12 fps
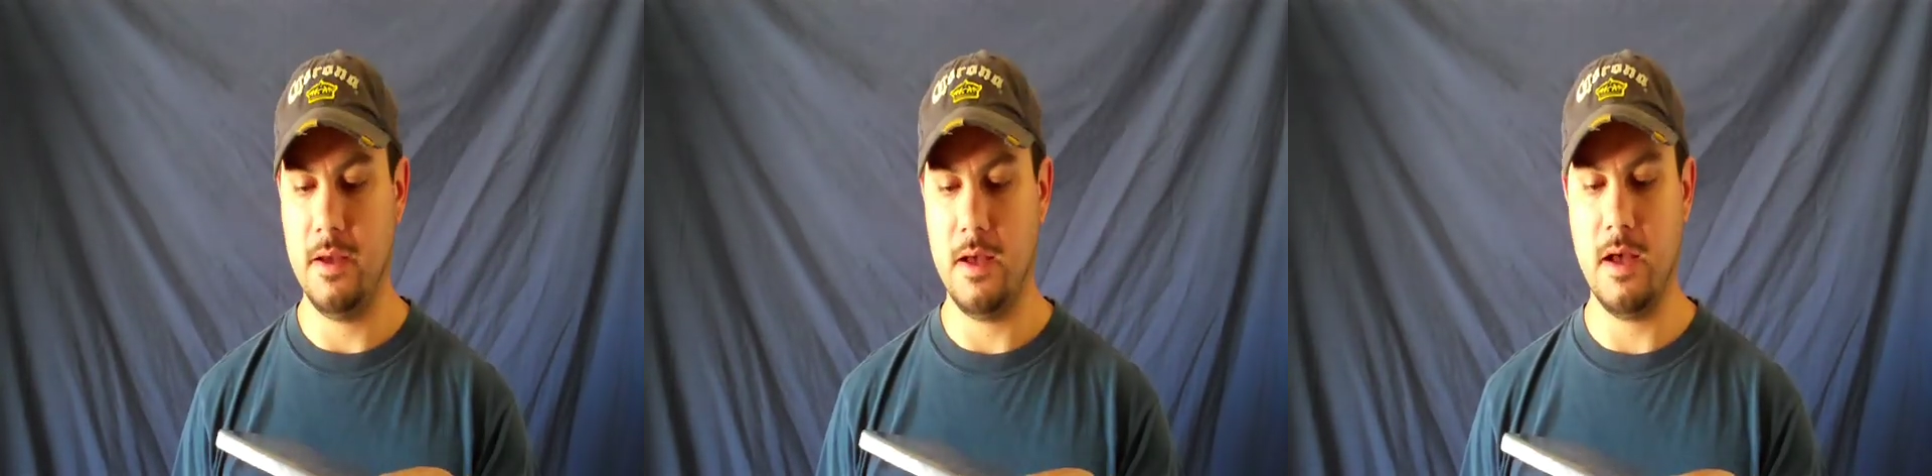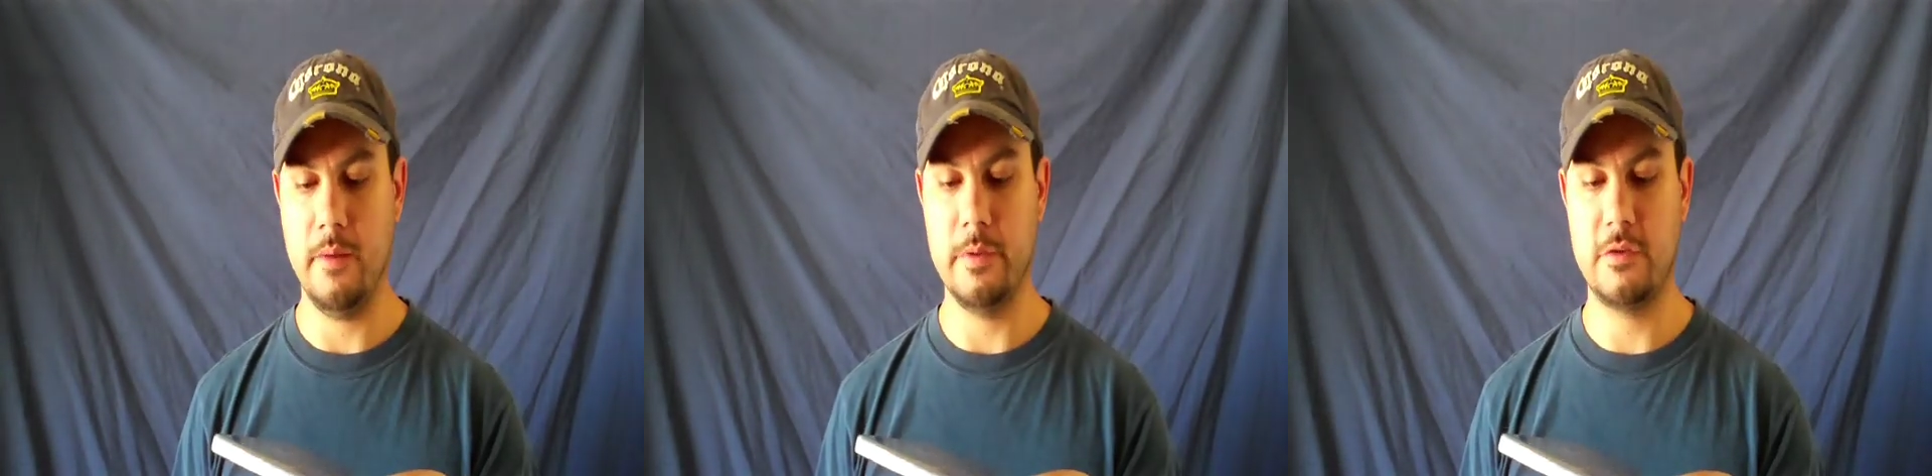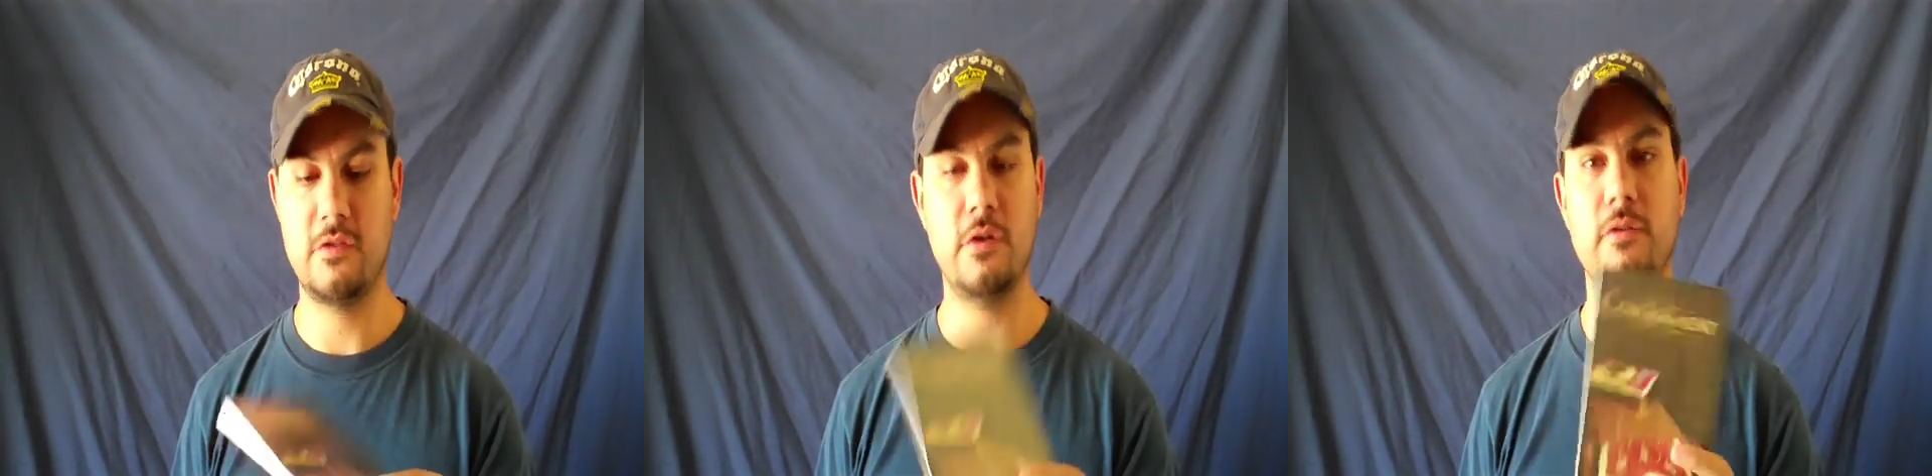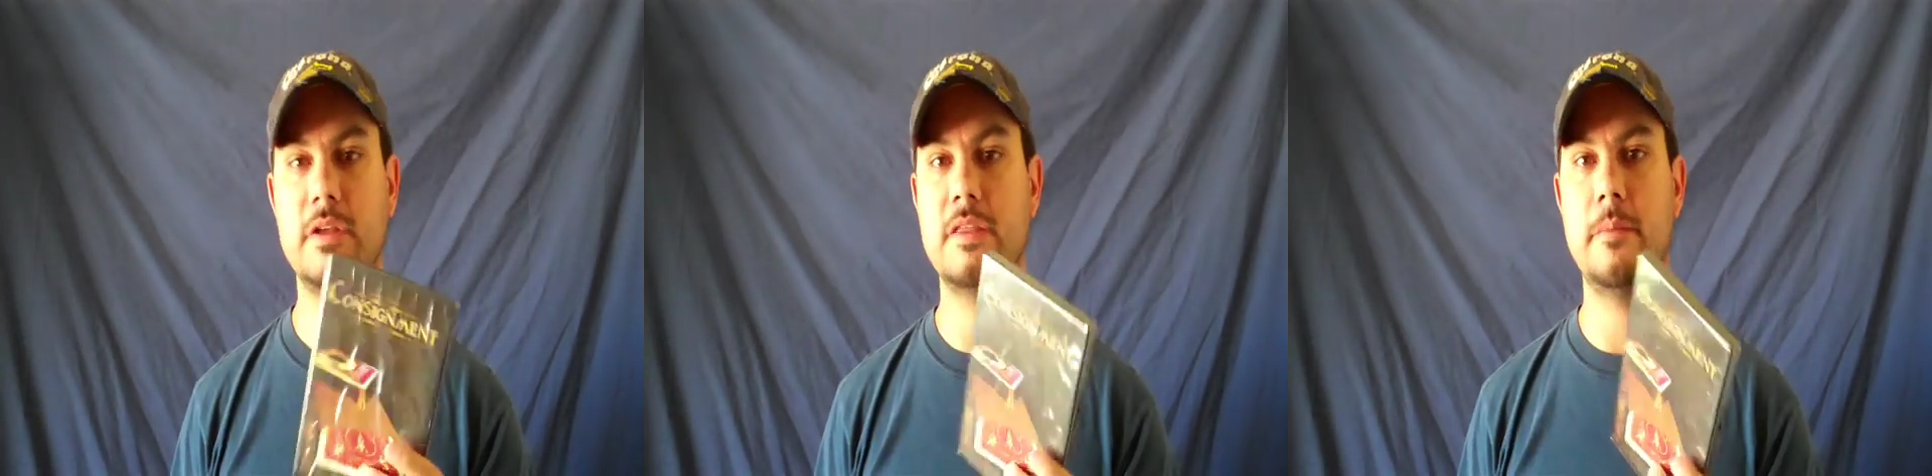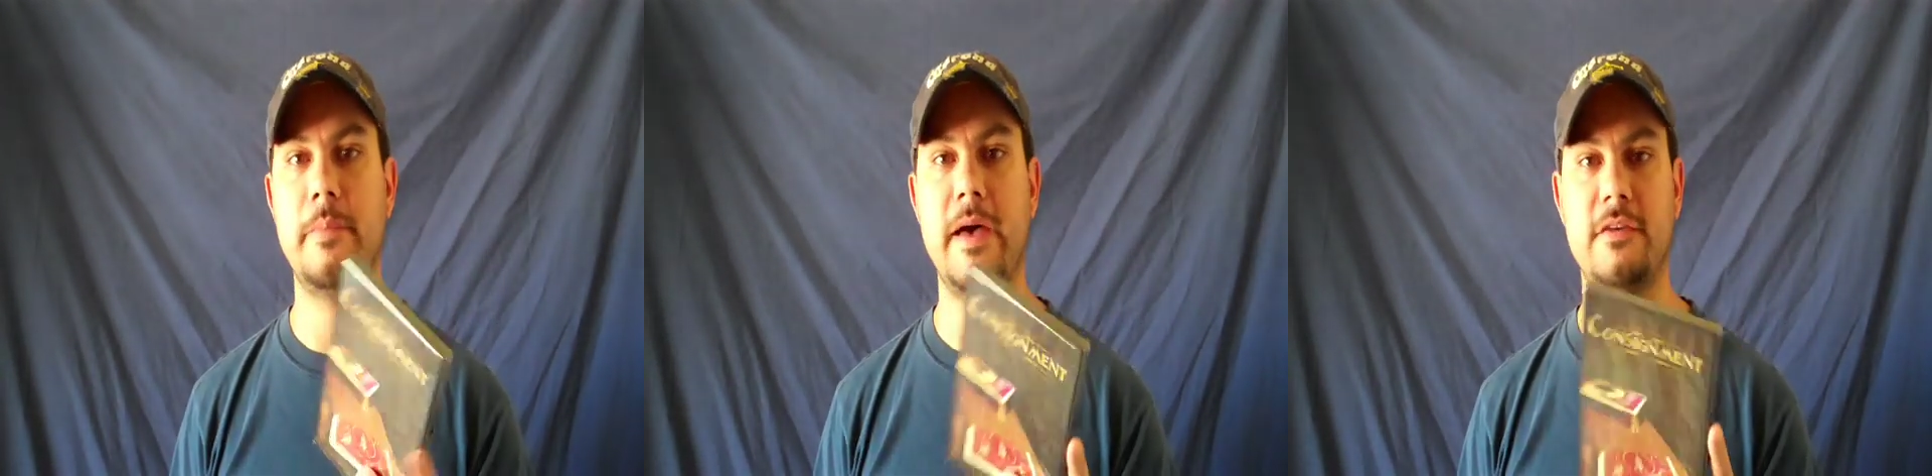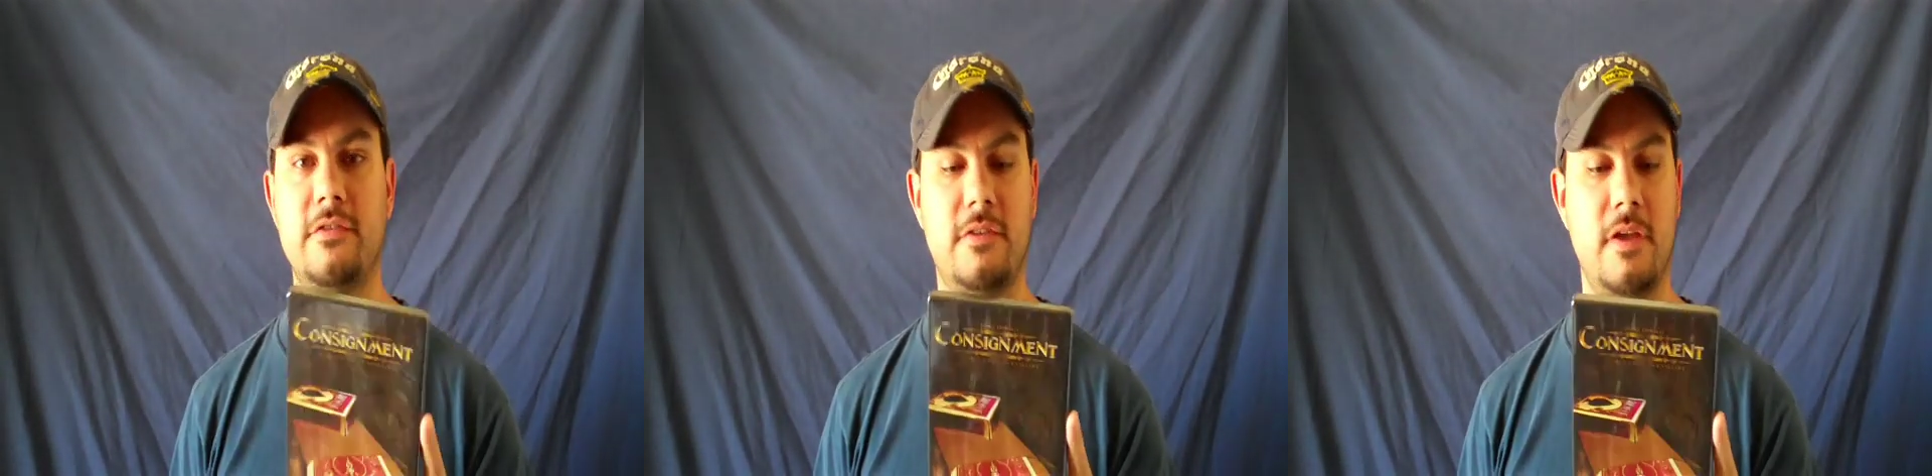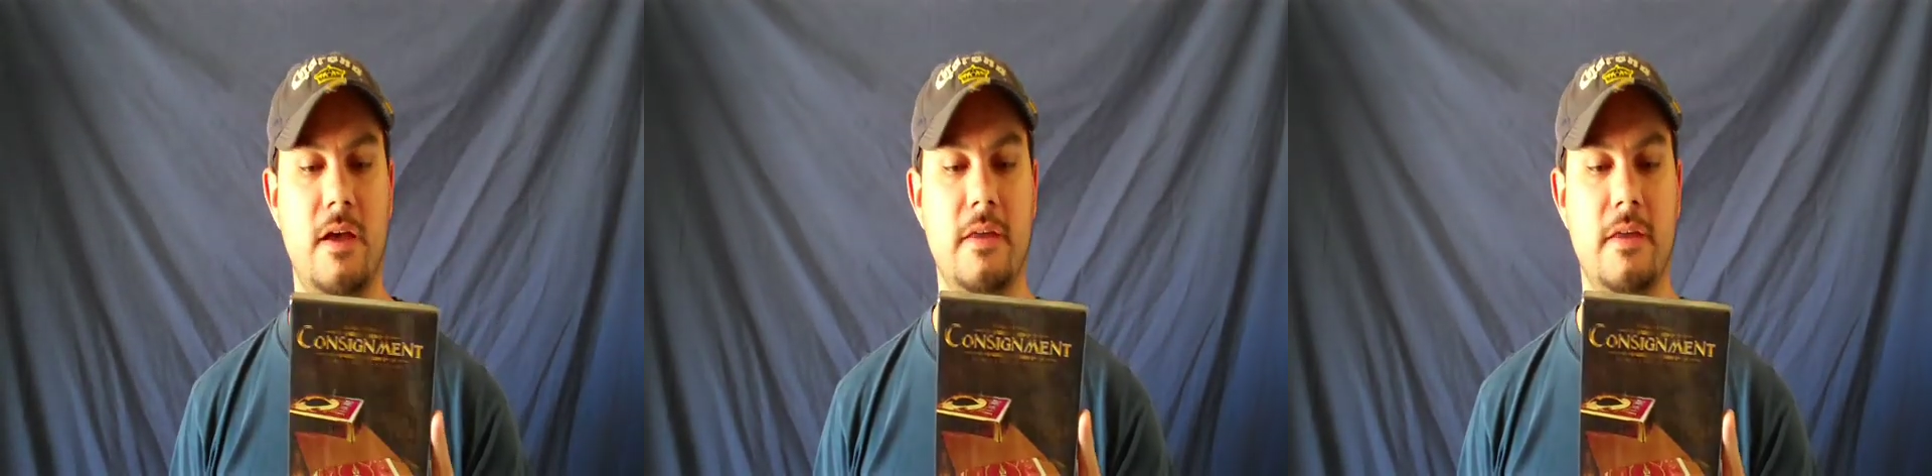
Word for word: Um, it's certainly the best